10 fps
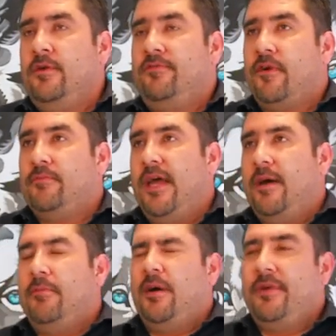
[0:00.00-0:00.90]
From
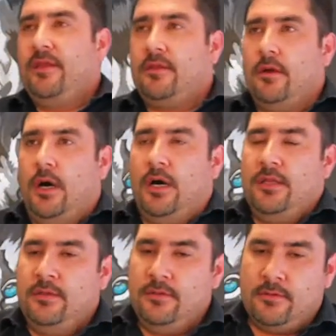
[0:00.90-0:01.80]
that moment
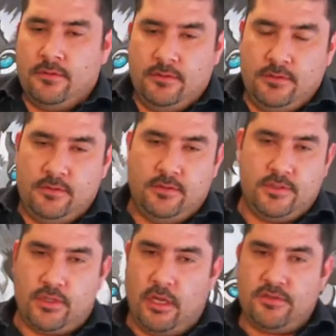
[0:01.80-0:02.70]
on,
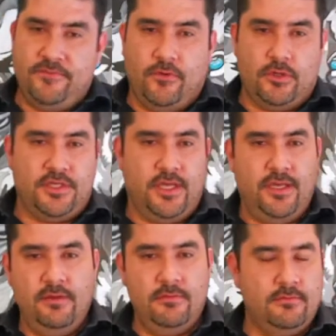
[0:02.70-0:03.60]

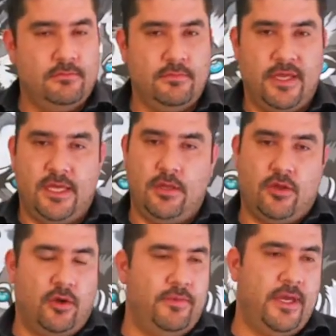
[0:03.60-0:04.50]
2014, he
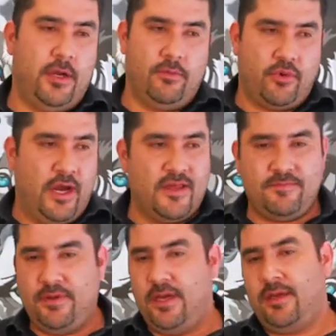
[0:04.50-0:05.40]
showed me how to
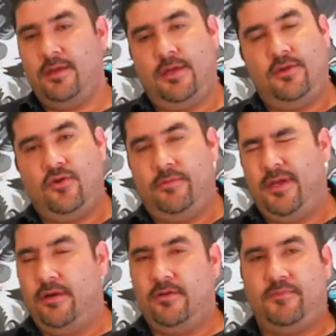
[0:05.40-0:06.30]
prospect, he showed me
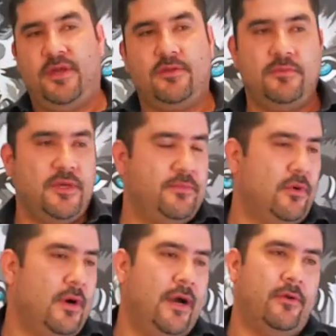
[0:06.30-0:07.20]
how to speak to
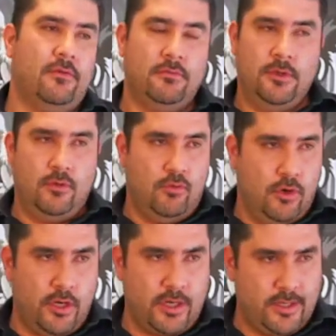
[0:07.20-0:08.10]
people, how to
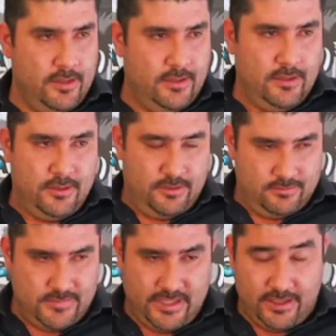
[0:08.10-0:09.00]
work,
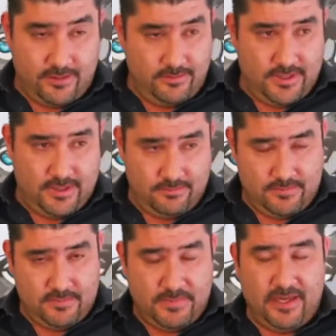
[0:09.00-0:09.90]
like
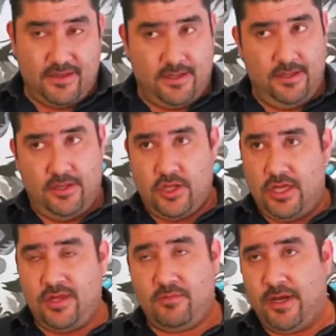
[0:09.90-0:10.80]
basically
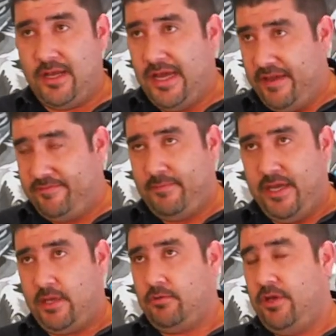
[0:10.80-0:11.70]
changed my life,
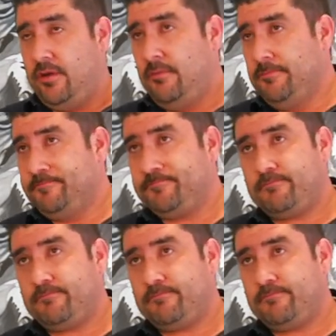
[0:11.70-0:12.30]
my career.